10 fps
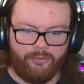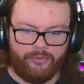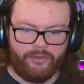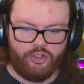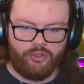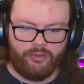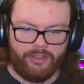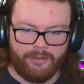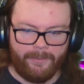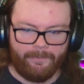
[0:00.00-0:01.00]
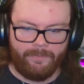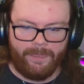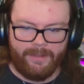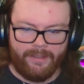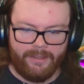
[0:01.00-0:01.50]
Let's get a shield here,
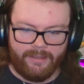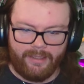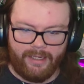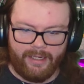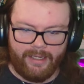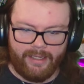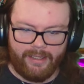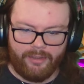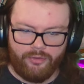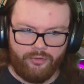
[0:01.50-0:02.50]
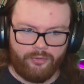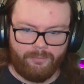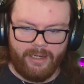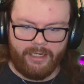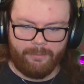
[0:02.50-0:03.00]
and
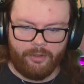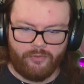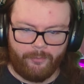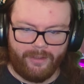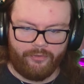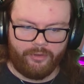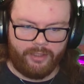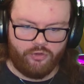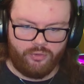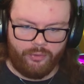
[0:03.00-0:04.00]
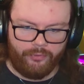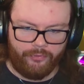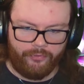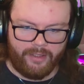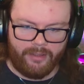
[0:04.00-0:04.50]
make a bunch of space. Okay, Drogoz
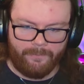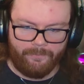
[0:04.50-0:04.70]
is dead.